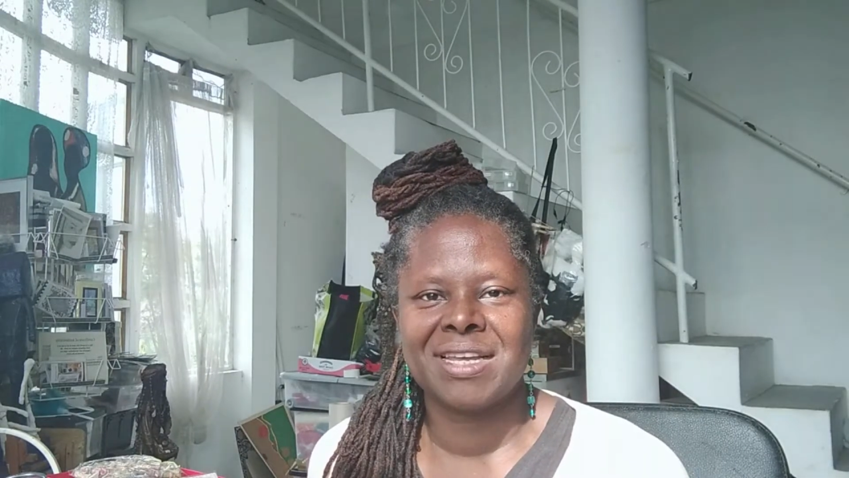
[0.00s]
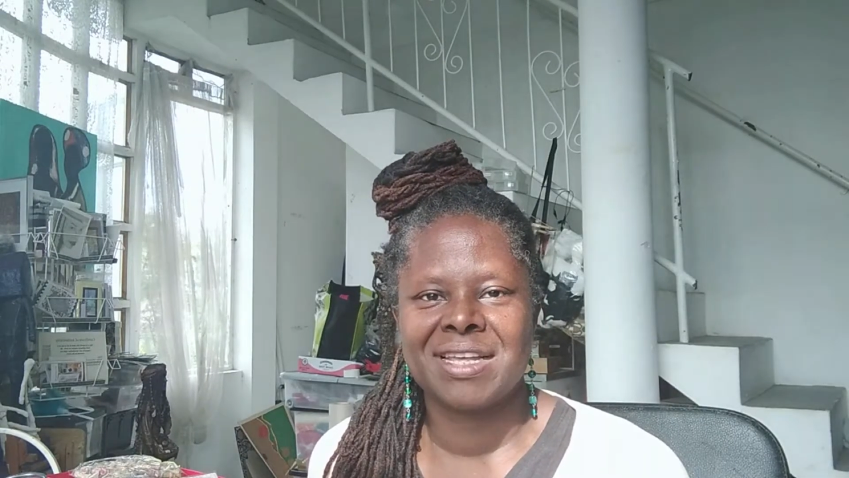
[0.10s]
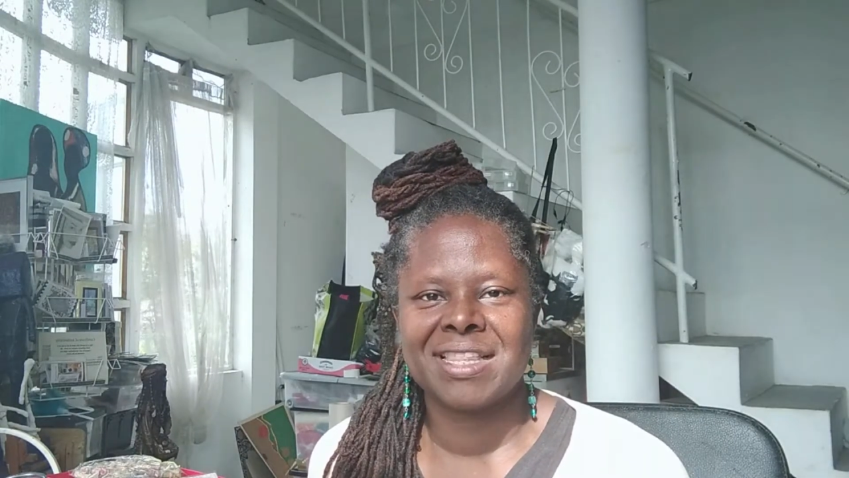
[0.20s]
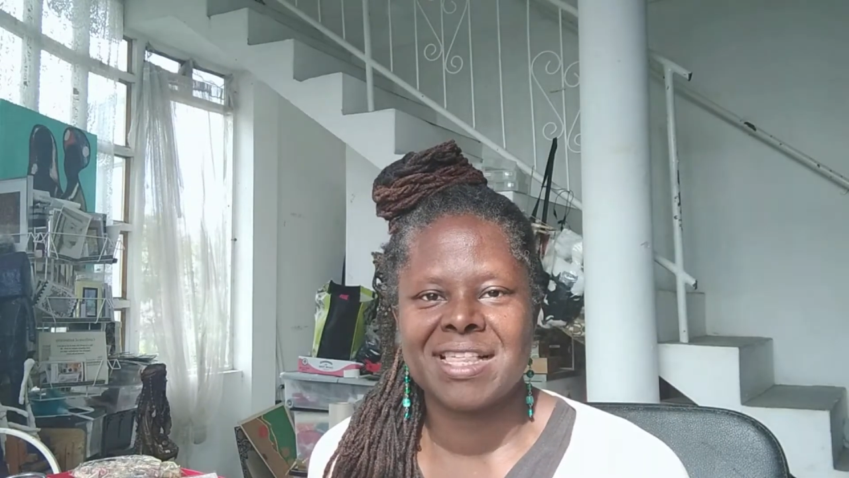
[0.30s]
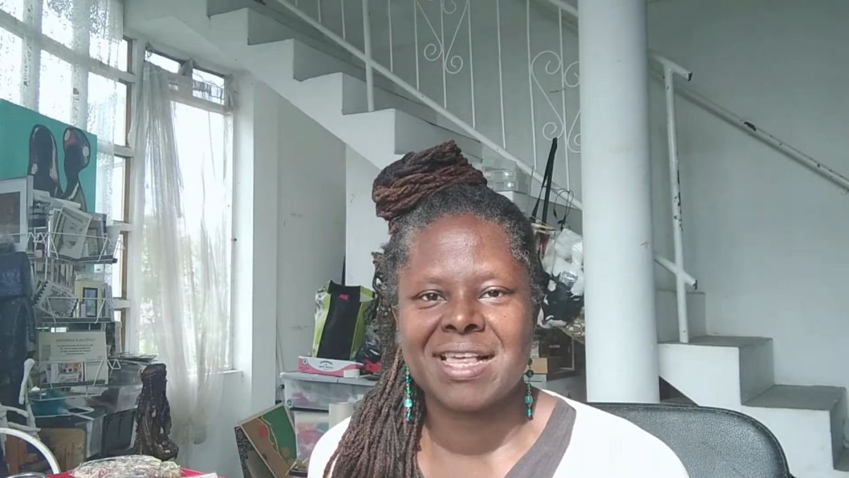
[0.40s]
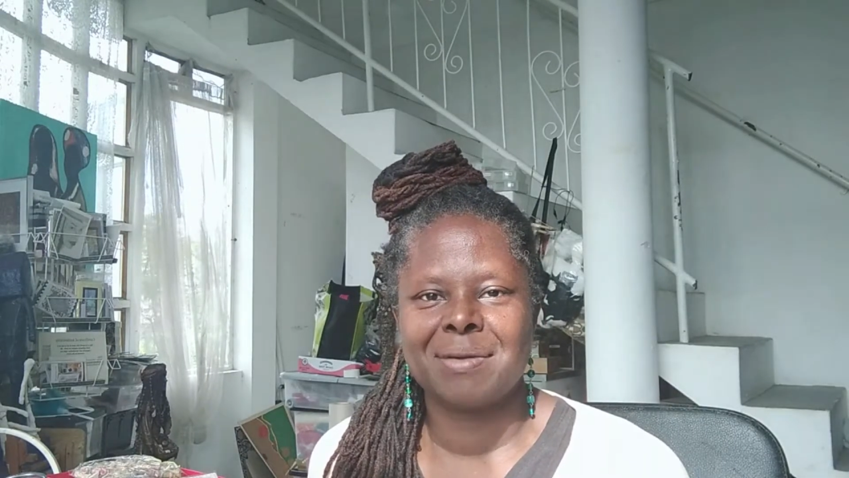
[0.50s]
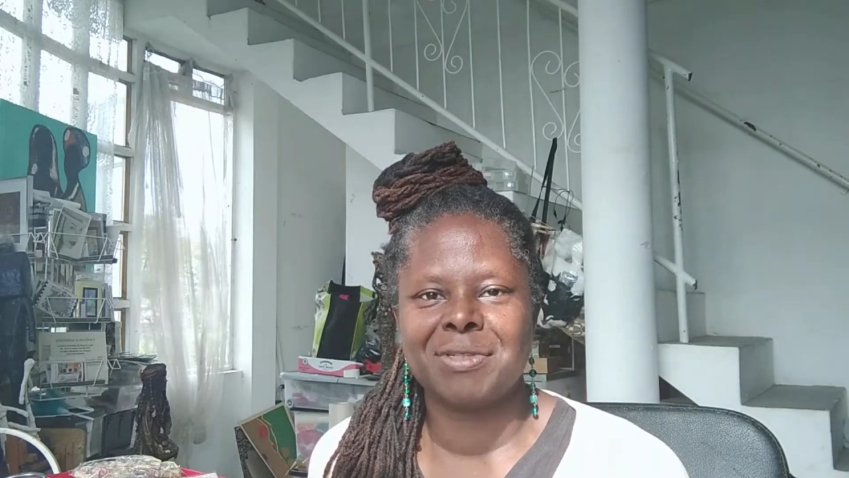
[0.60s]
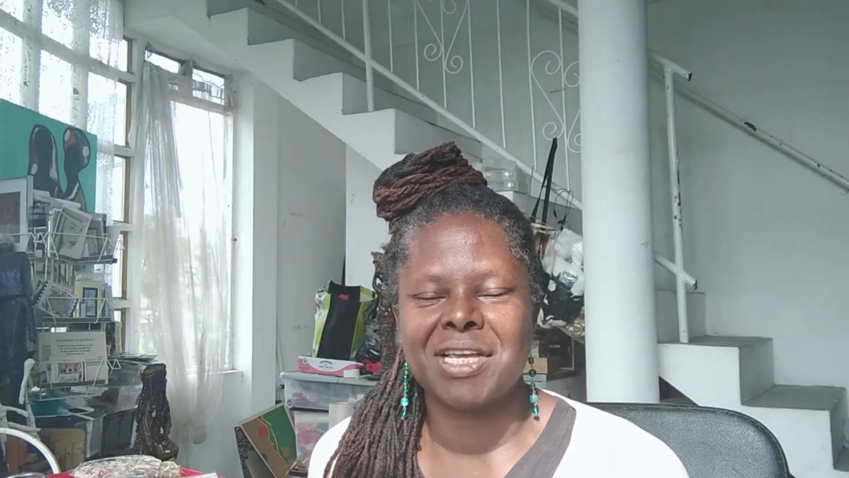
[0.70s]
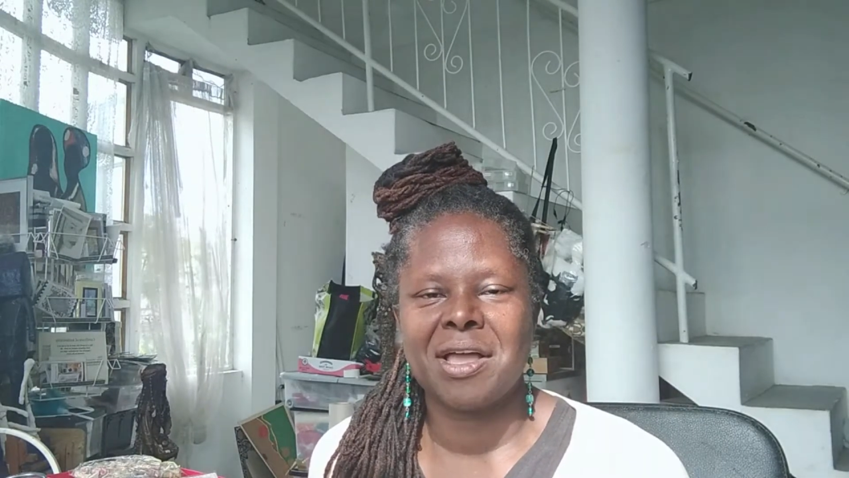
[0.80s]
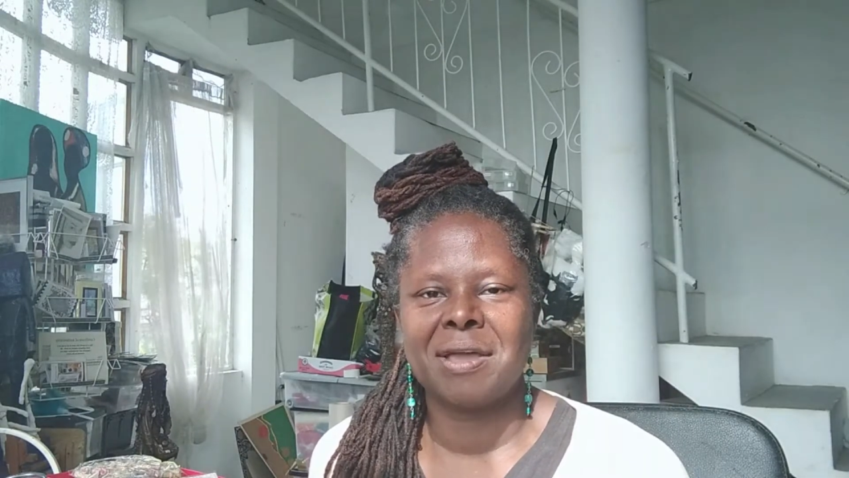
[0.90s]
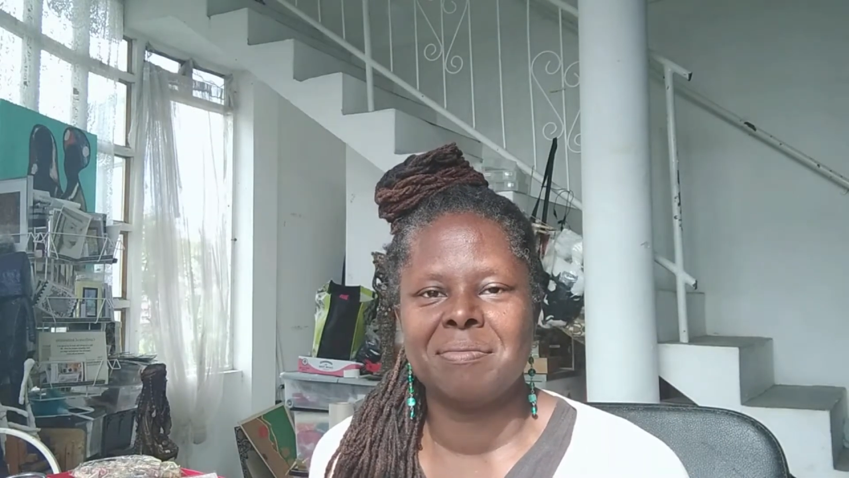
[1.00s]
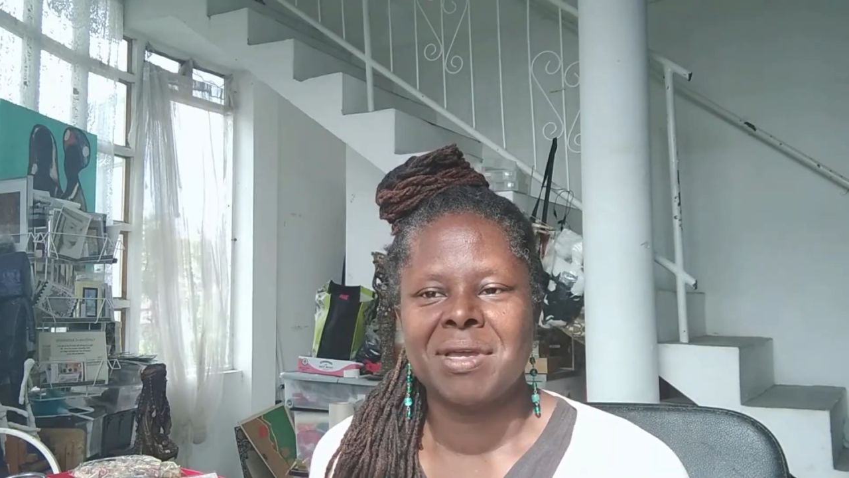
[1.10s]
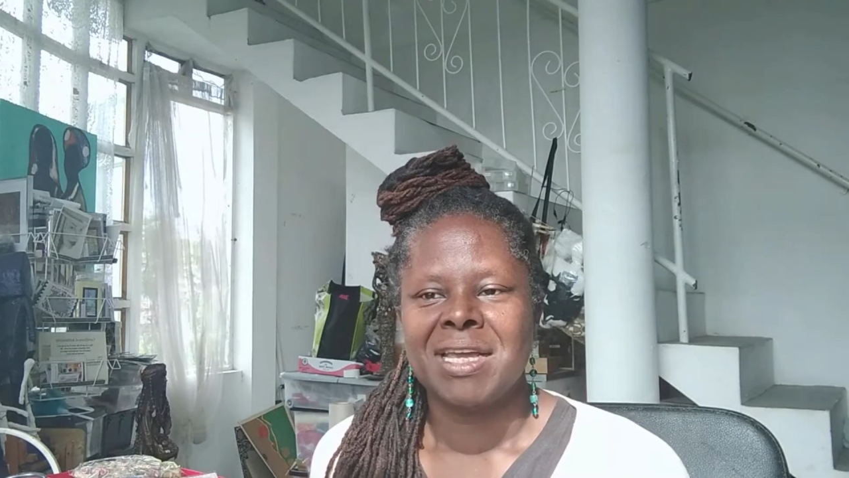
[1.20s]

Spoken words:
at the same time,